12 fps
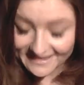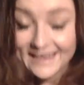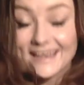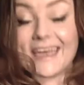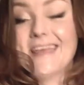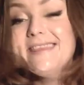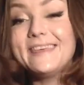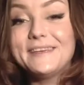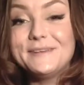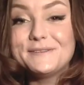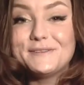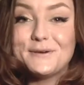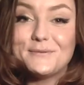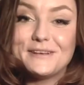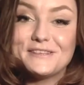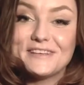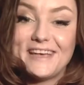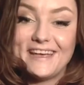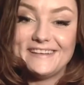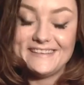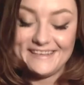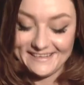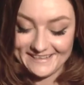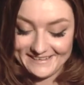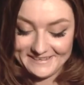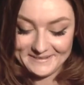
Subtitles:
Again, thank you so much, Candy.